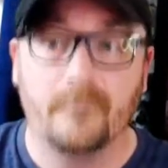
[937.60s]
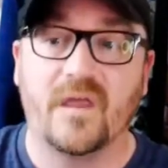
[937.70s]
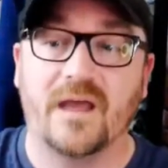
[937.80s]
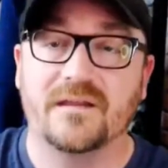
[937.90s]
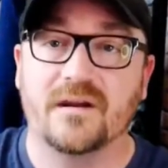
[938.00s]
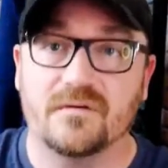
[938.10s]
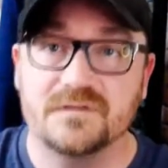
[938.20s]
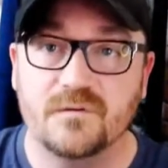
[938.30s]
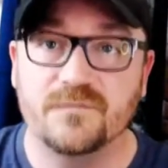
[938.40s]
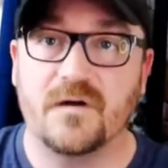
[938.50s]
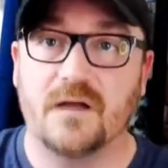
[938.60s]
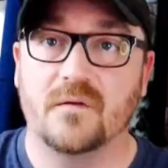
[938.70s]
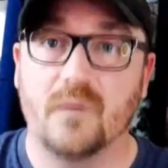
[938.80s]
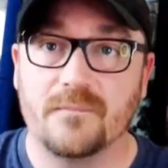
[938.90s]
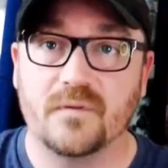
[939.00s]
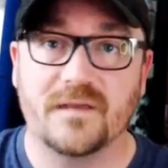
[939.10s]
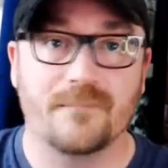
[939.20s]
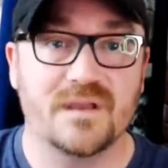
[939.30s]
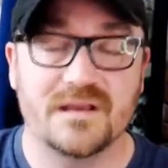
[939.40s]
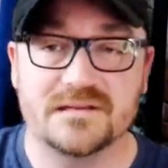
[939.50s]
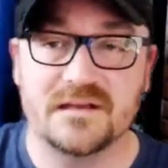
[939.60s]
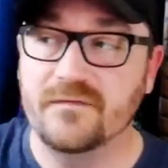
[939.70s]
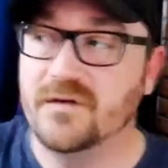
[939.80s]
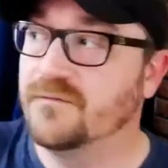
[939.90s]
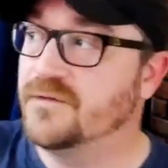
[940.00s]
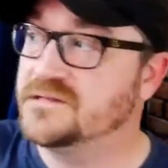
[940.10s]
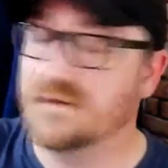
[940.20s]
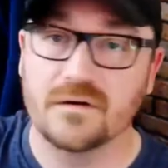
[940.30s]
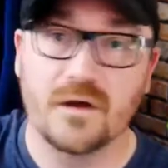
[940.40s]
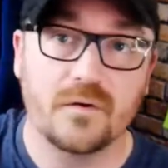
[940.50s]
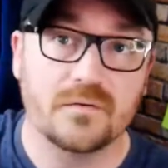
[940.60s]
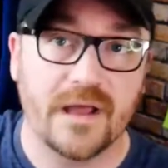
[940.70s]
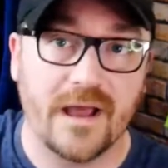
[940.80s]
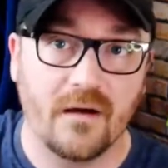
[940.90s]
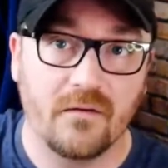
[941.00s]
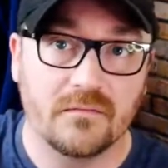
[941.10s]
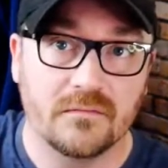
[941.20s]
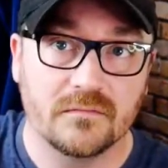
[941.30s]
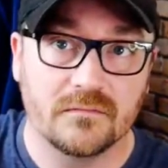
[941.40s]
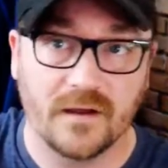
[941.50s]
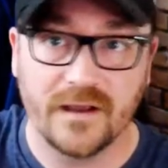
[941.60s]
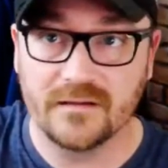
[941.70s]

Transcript: and then also follow up with them because even if it's a no now, right?